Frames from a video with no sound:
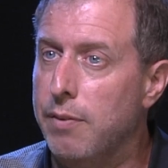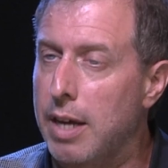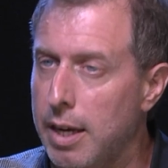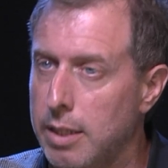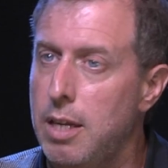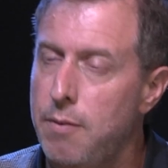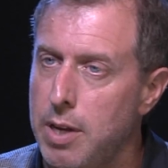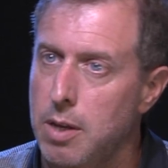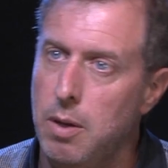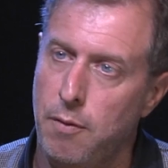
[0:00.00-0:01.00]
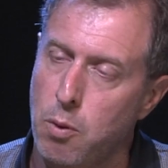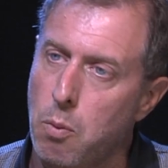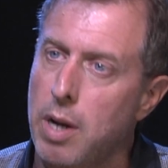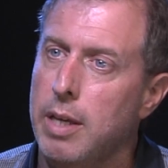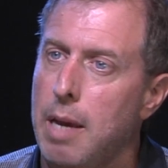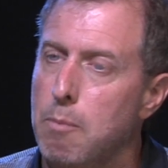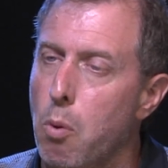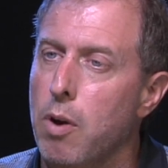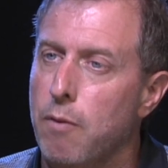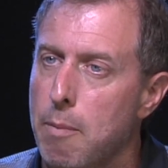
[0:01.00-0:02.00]
connectivity if you want to get
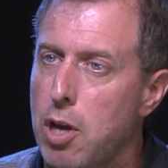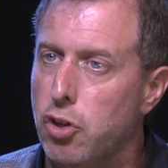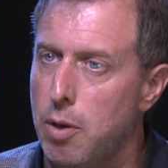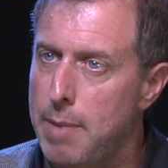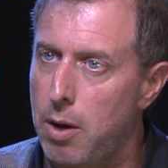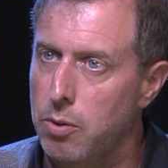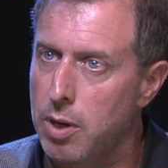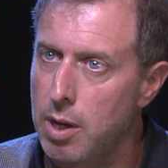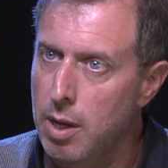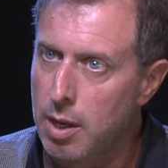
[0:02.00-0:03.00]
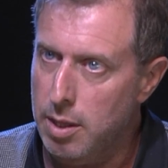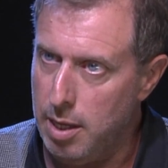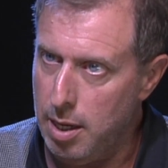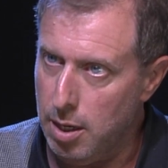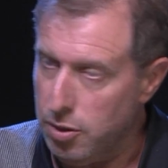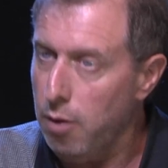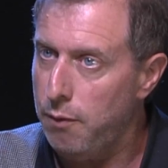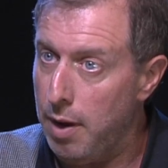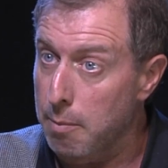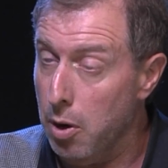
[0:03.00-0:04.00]
more information about the adult
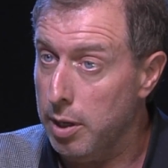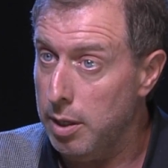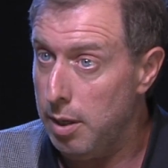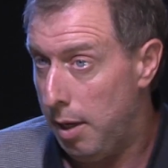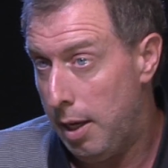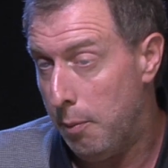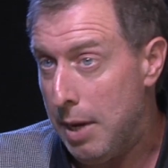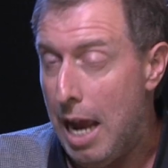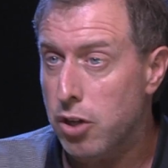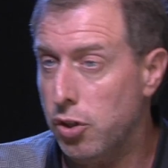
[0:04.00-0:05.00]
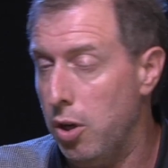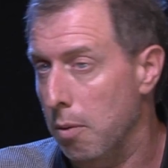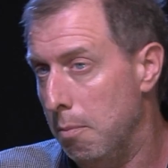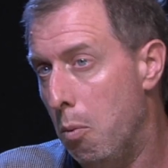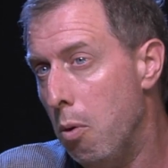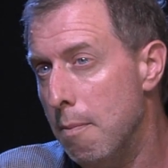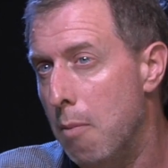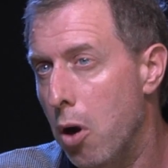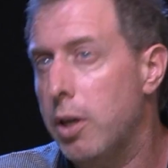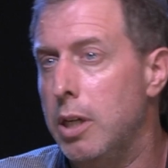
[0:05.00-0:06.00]
fan market. We actually are more
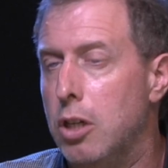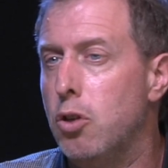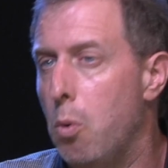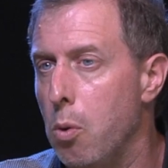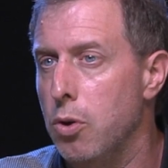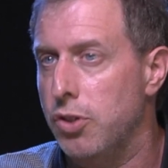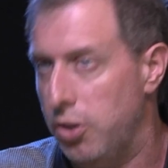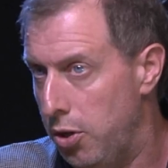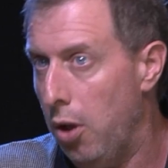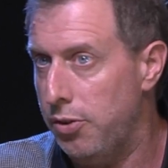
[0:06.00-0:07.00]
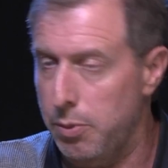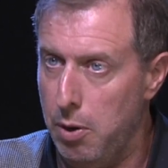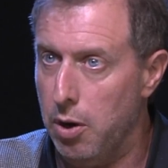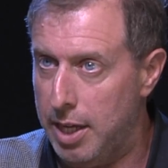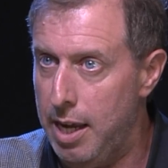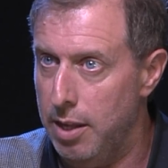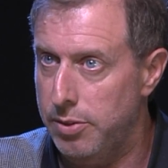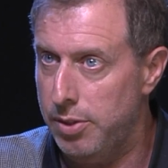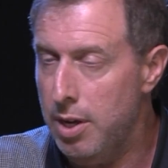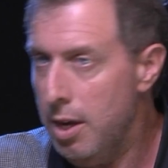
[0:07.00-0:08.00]
marketed towards adults than we are
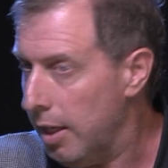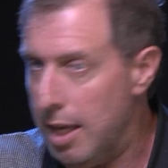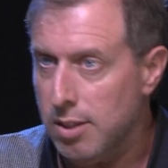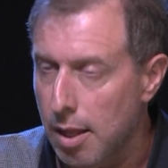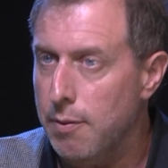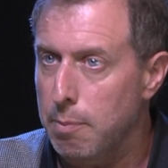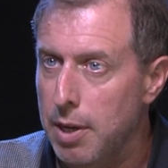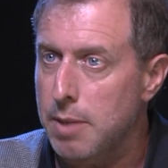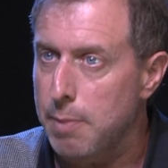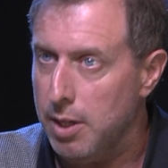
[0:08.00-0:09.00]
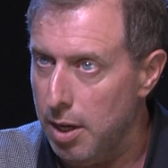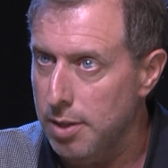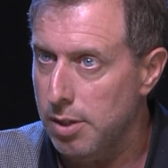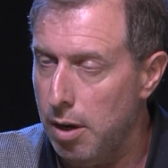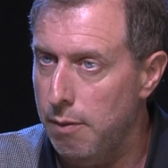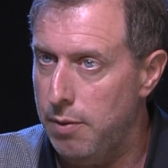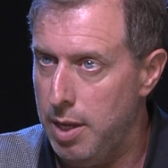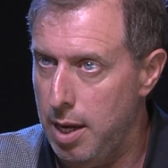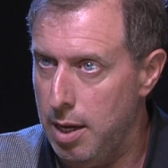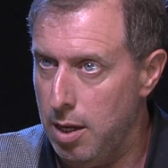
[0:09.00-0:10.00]
kids. Kids love the place because of
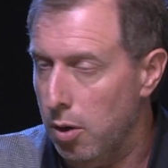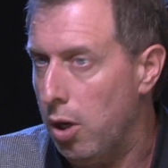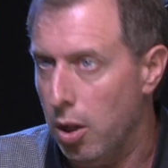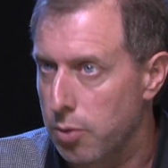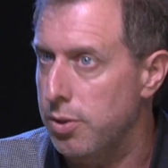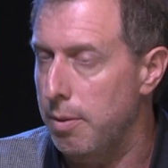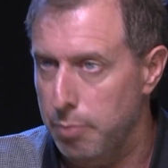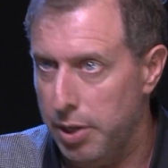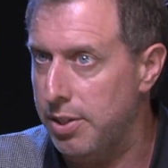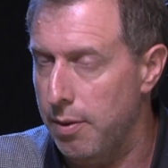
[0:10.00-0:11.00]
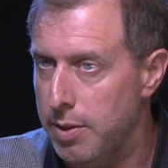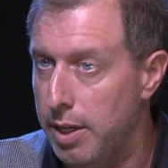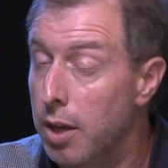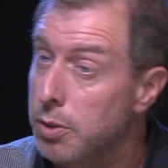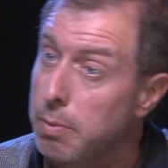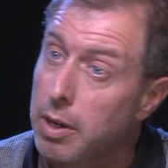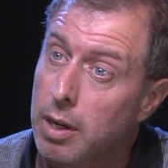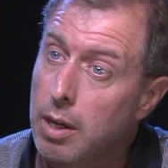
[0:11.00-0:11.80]
the colors and the bricks and everything else, but